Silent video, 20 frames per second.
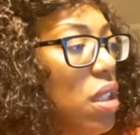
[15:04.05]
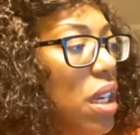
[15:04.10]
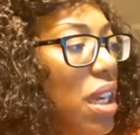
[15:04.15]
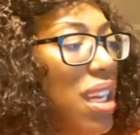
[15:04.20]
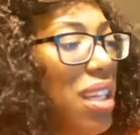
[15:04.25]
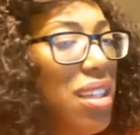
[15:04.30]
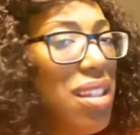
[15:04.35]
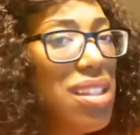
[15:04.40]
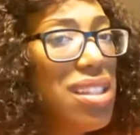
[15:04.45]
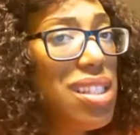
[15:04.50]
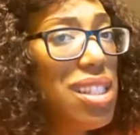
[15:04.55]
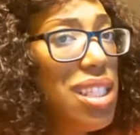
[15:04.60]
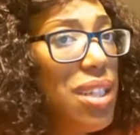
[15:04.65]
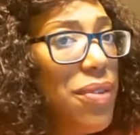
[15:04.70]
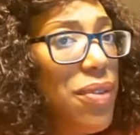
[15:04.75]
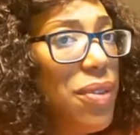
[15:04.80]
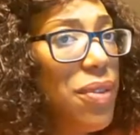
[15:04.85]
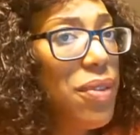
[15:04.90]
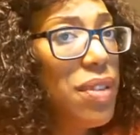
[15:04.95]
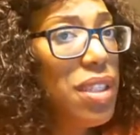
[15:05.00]
And it looks
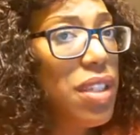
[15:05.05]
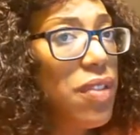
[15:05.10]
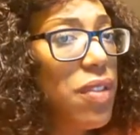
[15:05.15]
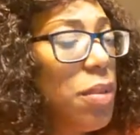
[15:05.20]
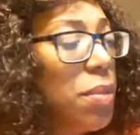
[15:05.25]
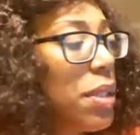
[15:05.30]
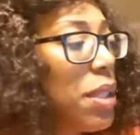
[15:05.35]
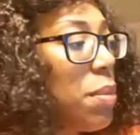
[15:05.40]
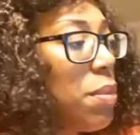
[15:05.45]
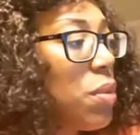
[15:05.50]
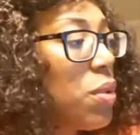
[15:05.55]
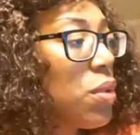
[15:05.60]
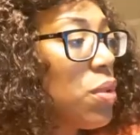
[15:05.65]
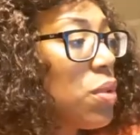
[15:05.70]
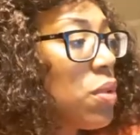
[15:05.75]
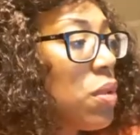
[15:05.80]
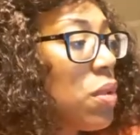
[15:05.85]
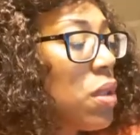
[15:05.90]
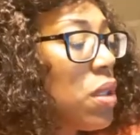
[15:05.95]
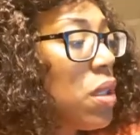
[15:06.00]
different for different
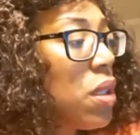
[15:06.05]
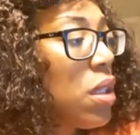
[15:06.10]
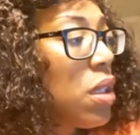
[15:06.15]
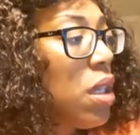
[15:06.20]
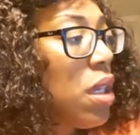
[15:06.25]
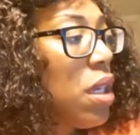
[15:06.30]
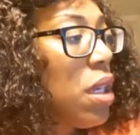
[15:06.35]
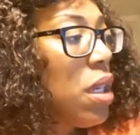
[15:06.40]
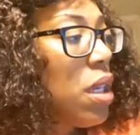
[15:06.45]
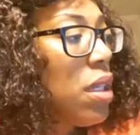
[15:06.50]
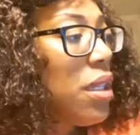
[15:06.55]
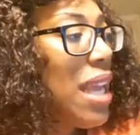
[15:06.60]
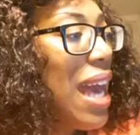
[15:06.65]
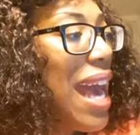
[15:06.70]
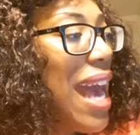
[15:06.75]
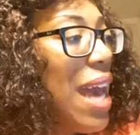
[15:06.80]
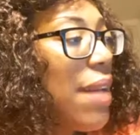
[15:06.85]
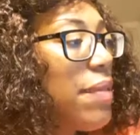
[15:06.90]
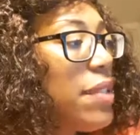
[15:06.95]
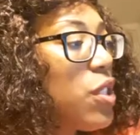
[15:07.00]
people.
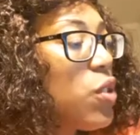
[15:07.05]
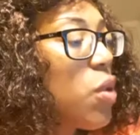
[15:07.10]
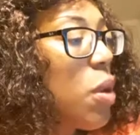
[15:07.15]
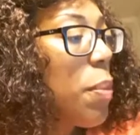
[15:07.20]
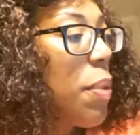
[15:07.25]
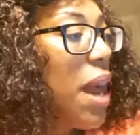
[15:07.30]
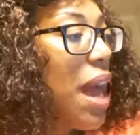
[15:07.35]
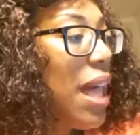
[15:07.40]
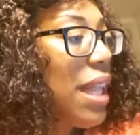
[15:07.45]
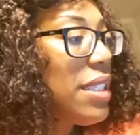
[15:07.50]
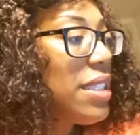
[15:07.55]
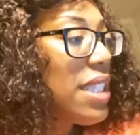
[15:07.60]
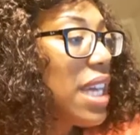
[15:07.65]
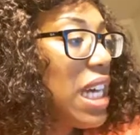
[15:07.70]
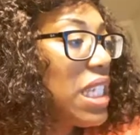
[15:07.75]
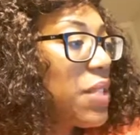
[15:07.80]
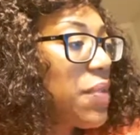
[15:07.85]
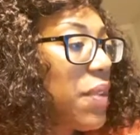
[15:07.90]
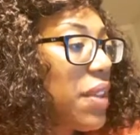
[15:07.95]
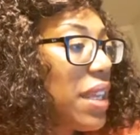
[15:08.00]
Not having to
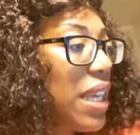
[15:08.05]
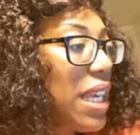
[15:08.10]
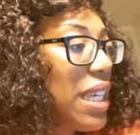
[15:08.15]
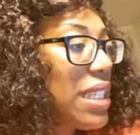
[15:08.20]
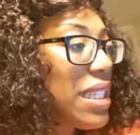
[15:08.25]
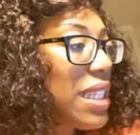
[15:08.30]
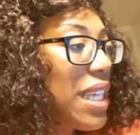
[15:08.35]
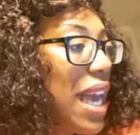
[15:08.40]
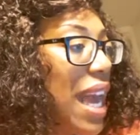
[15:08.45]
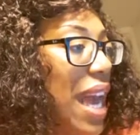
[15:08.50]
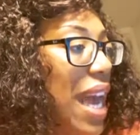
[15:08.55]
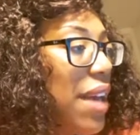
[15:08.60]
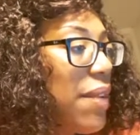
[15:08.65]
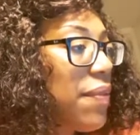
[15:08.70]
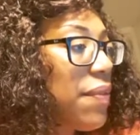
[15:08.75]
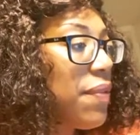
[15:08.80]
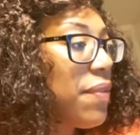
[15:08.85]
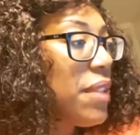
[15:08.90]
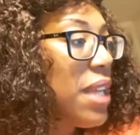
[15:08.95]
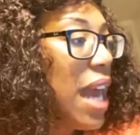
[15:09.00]
apologize for things that I
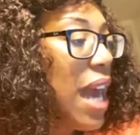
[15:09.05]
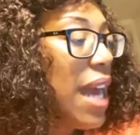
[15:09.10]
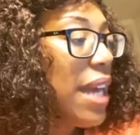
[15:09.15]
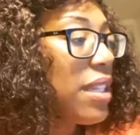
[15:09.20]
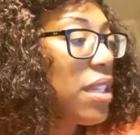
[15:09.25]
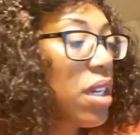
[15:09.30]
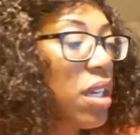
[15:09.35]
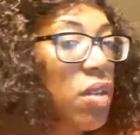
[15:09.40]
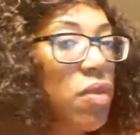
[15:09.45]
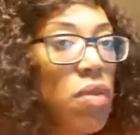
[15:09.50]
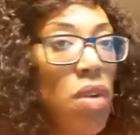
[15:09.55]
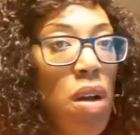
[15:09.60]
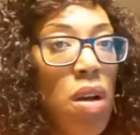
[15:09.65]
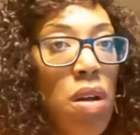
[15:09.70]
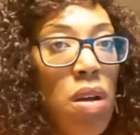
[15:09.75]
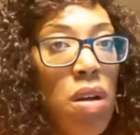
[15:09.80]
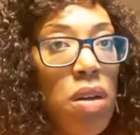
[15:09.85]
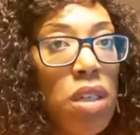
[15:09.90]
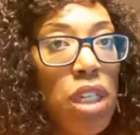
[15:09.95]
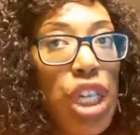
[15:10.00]
have not done
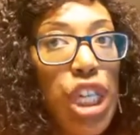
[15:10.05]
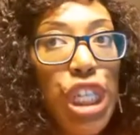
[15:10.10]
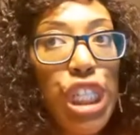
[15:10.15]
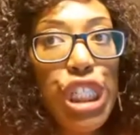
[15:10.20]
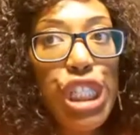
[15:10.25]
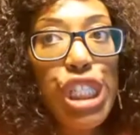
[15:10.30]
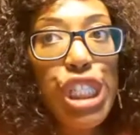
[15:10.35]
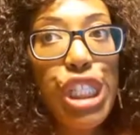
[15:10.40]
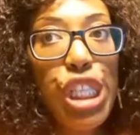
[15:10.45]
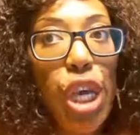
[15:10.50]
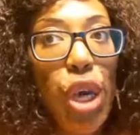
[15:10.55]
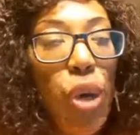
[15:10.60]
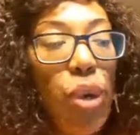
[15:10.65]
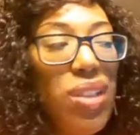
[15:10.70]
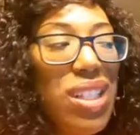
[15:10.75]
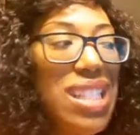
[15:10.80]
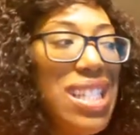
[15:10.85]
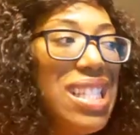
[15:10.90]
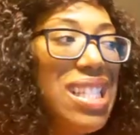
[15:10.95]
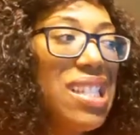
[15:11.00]
wrong. So
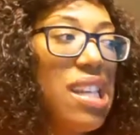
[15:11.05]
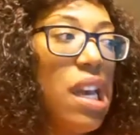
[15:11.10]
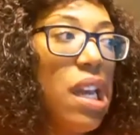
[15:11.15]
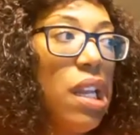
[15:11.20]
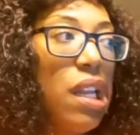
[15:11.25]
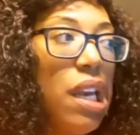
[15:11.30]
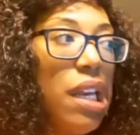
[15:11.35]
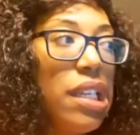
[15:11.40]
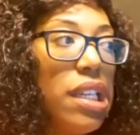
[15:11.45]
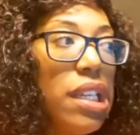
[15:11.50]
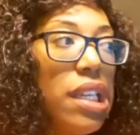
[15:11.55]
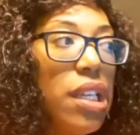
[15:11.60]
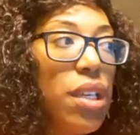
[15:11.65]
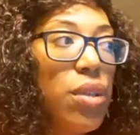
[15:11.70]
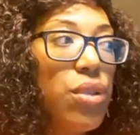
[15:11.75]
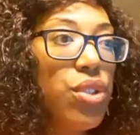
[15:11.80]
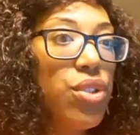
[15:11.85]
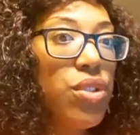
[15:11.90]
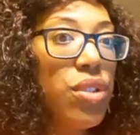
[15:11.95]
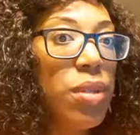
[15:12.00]
this is kind of like the
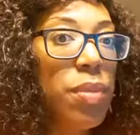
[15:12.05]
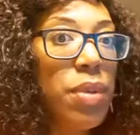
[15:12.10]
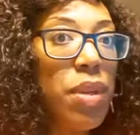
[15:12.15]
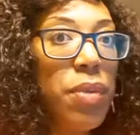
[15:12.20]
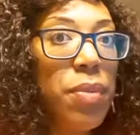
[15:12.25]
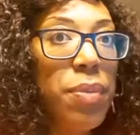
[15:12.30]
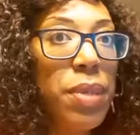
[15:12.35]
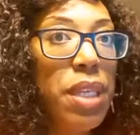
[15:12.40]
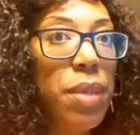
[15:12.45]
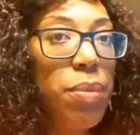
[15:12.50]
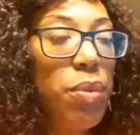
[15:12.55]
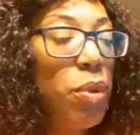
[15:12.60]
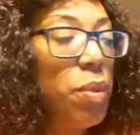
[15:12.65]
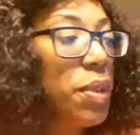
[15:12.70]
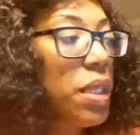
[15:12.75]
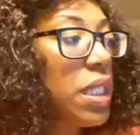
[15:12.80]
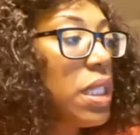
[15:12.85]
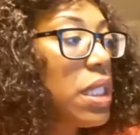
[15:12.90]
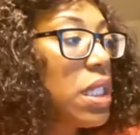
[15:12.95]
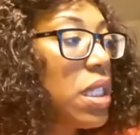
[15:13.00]
guilt trip of people
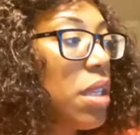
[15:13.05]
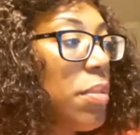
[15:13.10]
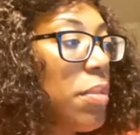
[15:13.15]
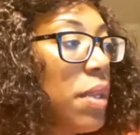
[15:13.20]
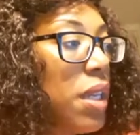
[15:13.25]
pleasing.